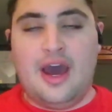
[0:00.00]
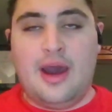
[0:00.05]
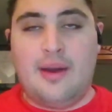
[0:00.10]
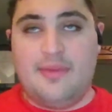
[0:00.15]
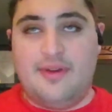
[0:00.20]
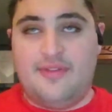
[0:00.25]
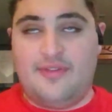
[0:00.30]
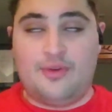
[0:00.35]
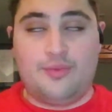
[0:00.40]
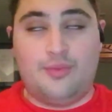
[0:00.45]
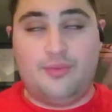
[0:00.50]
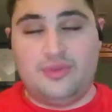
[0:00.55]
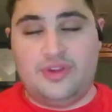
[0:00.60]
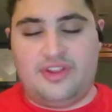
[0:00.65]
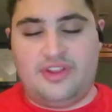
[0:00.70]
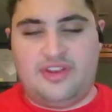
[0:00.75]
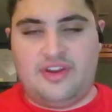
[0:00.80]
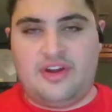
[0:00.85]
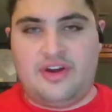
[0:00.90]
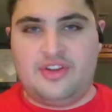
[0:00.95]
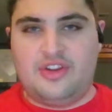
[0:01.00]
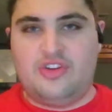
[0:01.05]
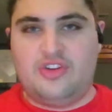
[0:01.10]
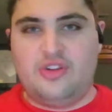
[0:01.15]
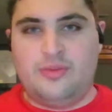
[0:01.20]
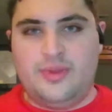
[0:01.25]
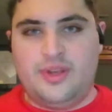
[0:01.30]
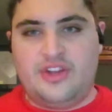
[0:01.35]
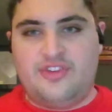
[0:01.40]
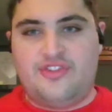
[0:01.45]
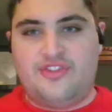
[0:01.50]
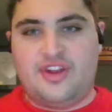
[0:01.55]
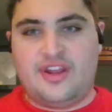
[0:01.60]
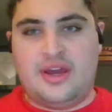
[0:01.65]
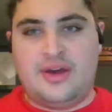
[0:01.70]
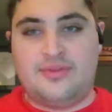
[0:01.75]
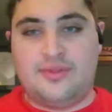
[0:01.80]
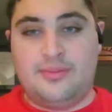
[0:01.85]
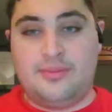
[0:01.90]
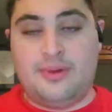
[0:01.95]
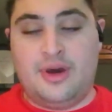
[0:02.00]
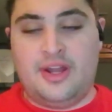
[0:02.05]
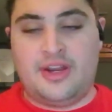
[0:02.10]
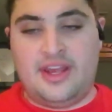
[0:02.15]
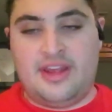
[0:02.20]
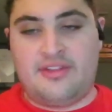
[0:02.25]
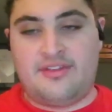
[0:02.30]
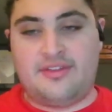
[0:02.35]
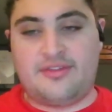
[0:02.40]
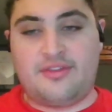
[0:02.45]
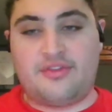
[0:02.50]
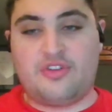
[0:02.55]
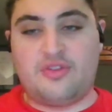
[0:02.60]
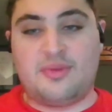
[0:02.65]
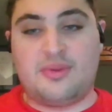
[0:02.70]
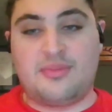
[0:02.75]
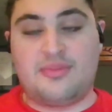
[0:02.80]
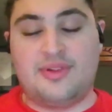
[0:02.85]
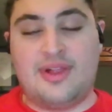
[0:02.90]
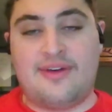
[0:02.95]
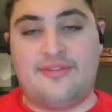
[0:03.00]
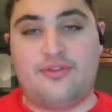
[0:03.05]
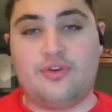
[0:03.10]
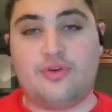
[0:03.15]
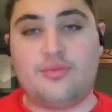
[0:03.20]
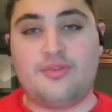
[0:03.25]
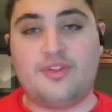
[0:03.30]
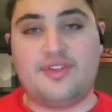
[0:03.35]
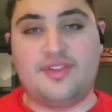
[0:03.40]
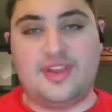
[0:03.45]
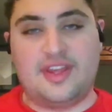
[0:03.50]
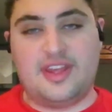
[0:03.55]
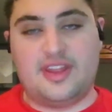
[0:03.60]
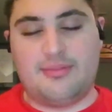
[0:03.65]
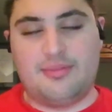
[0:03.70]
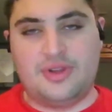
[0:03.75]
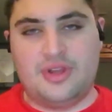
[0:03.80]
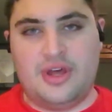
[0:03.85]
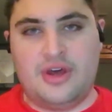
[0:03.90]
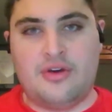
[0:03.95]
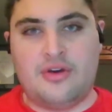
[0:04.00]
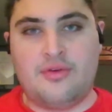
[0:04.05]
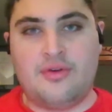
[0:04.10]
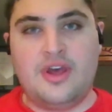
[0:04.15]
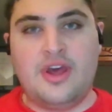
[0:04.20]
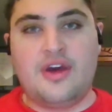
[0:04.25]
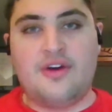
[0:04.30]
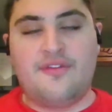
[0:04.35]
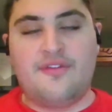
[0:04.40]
If you're listening on YouTube, you can check out the podcast on streaming platforms and the links below.